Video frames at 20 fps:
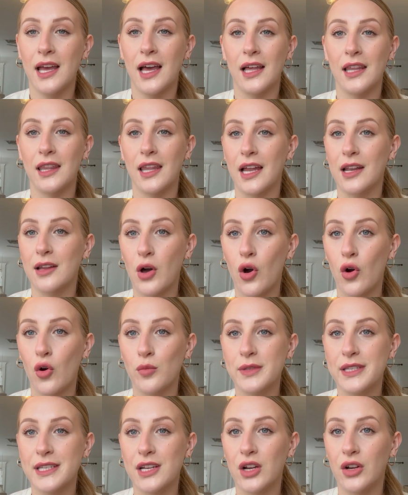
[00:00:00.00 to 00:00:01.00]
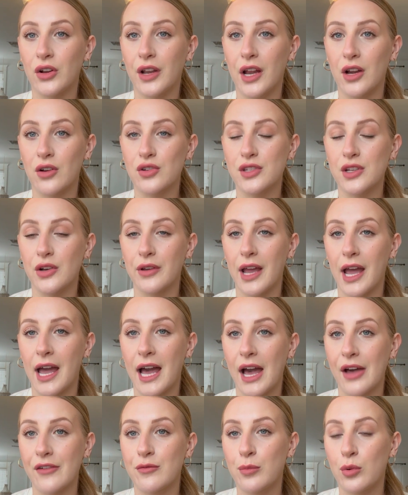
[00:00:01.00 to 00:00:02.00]
A lot of homes here in Arizona
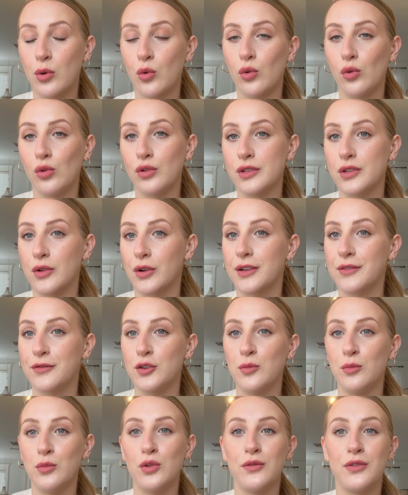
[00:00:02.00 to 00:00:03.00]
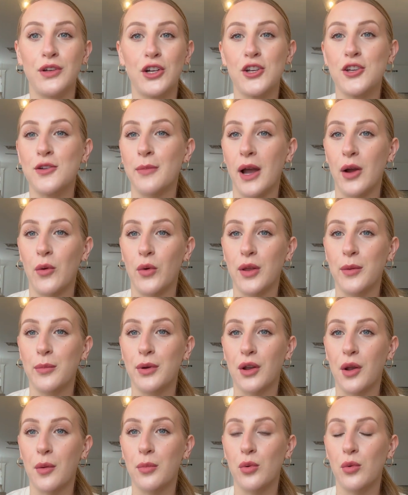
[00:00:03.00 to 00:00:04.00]
have pools, or if you move here, you might want to
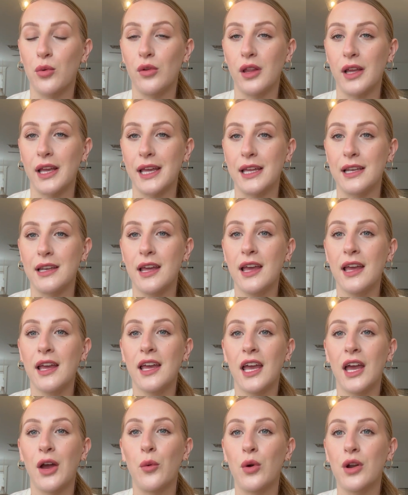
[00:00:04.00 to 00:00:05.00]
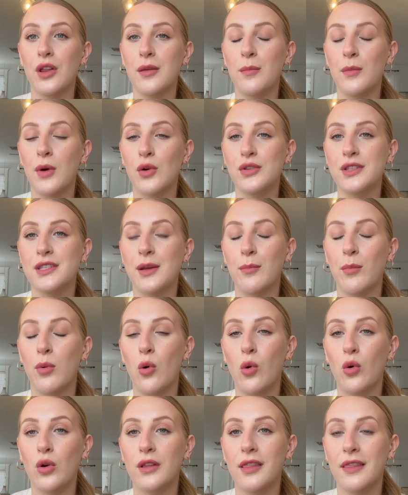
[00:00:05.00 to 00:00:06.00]
put a pool in. And one of the most
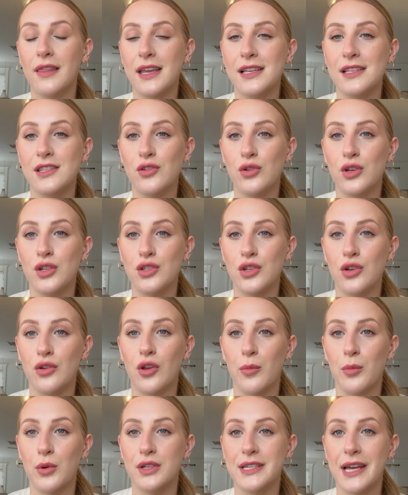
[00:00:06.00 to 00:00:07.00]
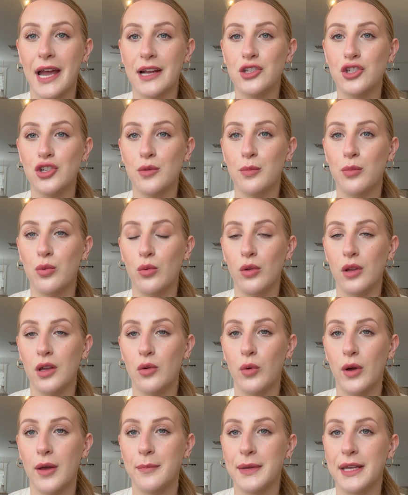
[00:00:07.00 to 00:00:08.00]
important things you can do to protect your pool
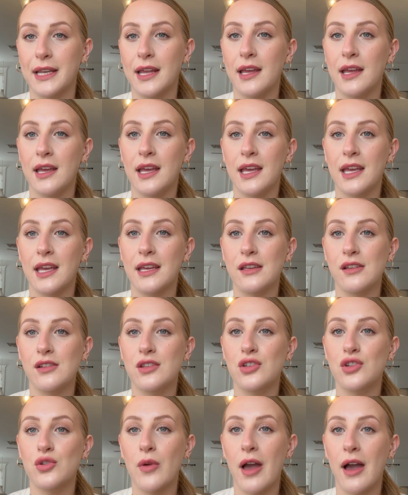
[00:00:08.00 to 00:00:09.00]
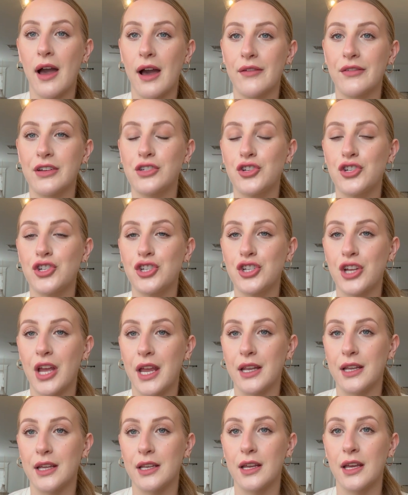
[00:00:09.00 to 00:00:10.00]
equipment is to have it
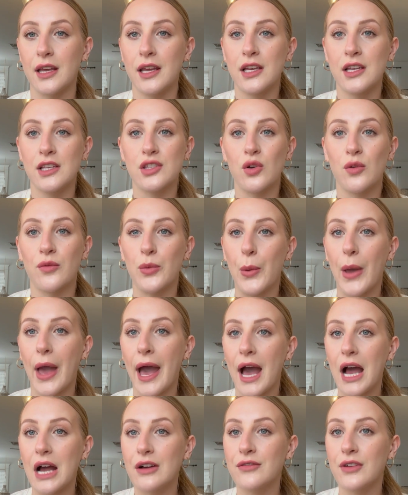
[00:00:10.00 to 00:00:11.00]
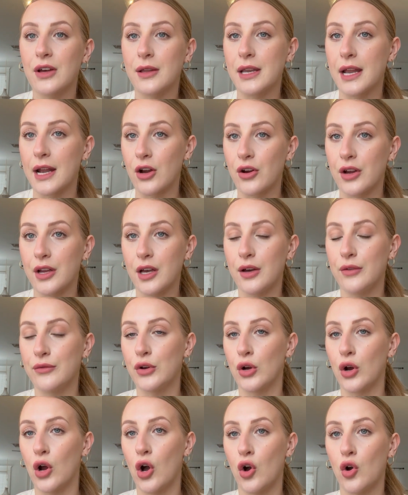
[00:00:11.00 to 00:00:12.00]
shaded. So if you have an area of
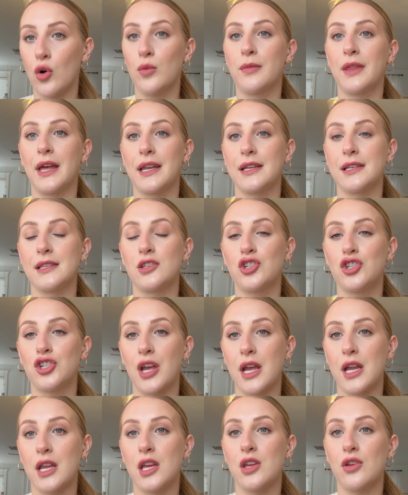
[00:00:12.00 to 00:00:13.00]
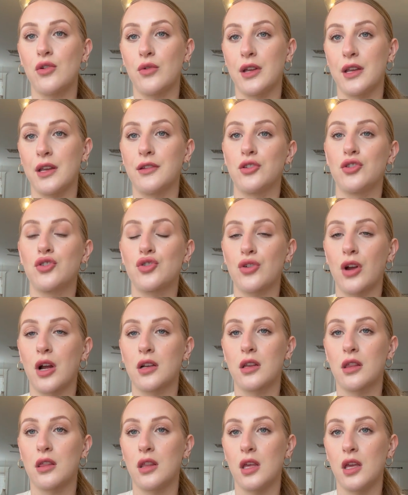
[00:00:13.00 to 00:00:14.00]
your home that is shady, you can
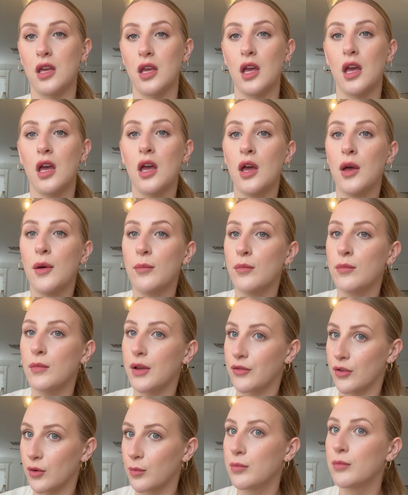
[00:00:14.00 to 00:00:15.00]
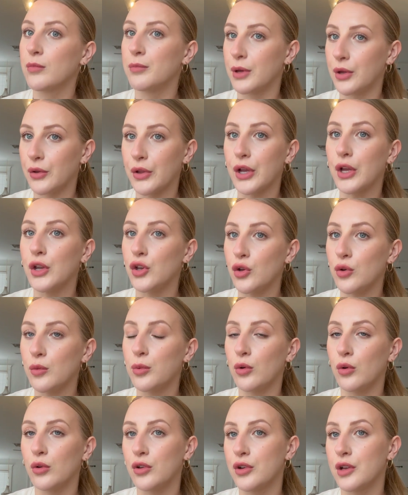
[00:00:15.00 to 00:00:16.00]
instruct if you're building a new
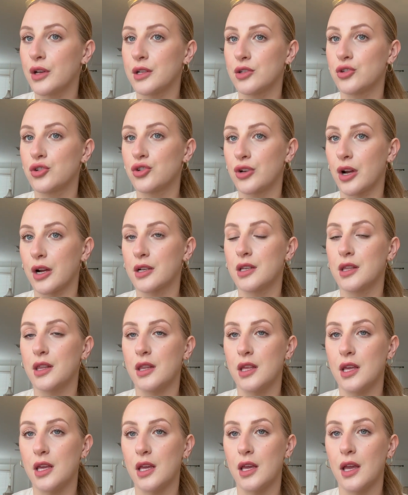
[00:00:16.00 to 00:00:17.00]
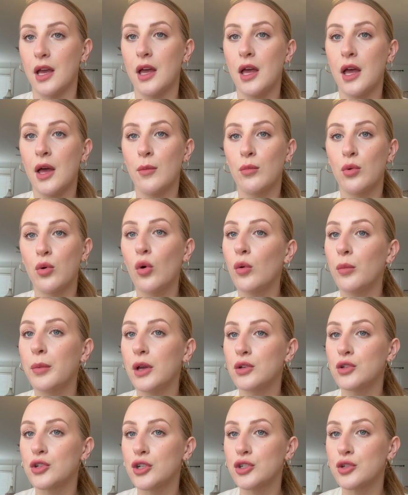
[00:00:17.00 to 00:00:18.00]
pool, you can instruct the pool
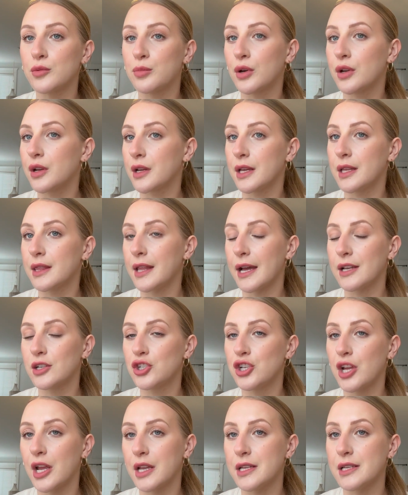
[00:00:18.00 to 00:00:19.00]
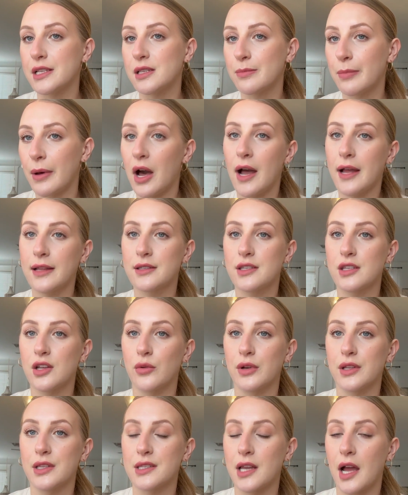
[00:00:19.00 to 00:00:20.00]
builder to put it in that shady spot
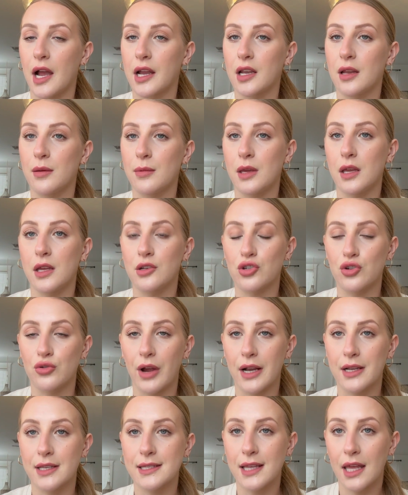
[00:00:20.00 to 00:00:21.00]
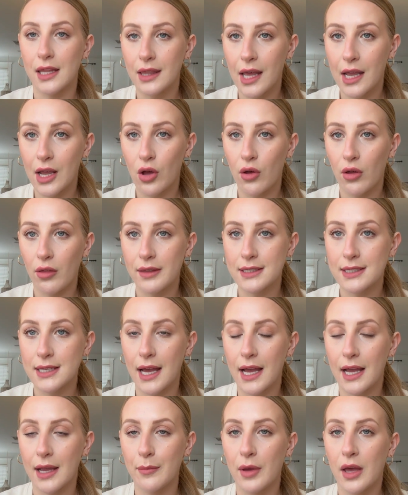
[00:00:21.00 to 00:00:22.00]
so it's not going to be in direct sunlight all the
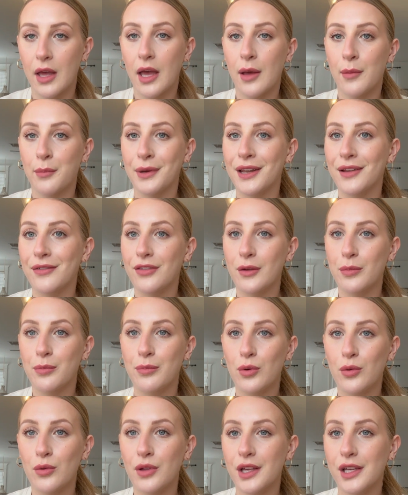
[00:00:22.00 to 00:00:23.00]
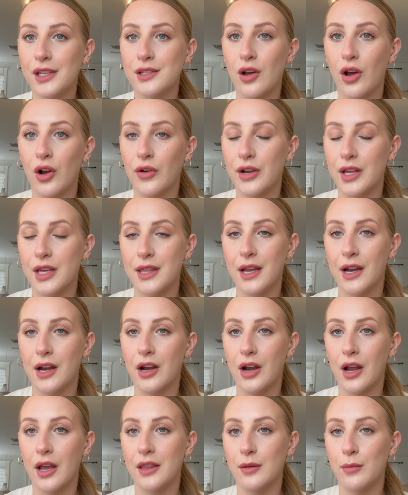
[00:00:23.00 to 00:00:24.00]
time. But if the pool is already
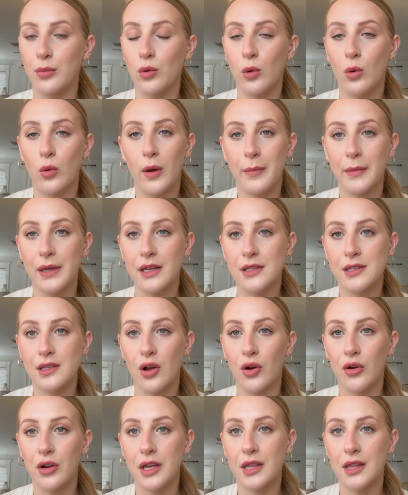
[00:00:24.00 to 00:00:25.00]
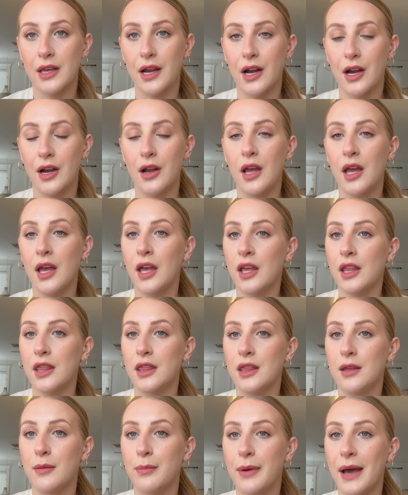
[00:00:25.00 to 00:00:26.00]
there and the pool equipment is already there,
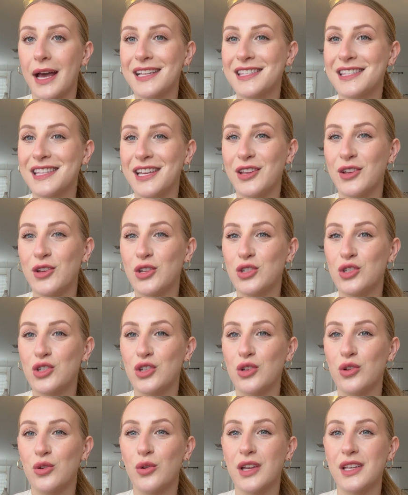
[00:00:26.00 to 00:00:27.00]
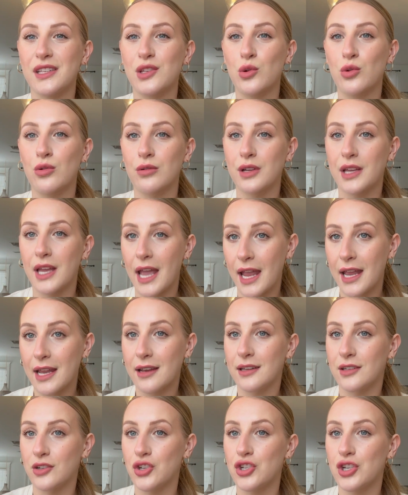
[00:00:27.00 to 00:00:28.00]
the best thing you can do is
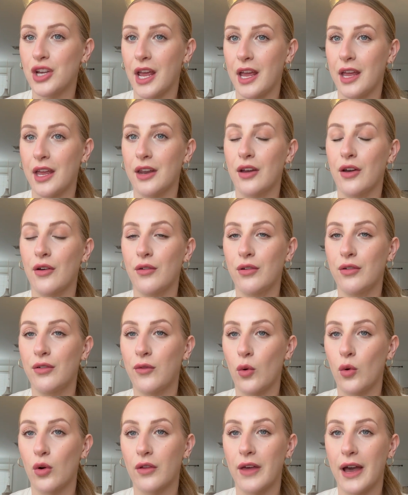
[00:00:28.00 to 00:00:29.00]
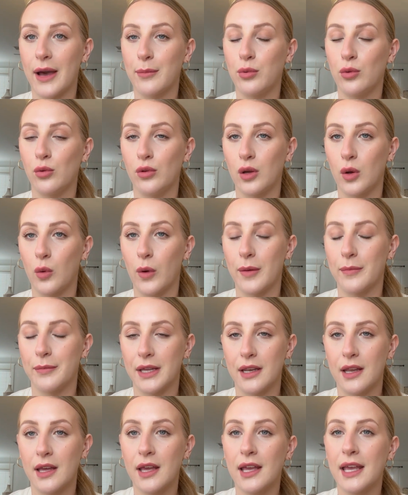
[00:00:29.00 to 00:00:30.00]
create a shade for that pool
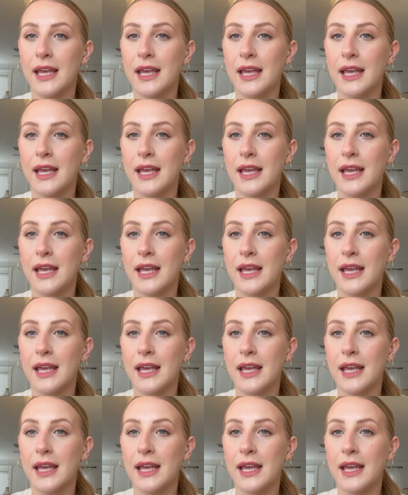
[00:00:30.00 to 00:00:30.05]
equipment.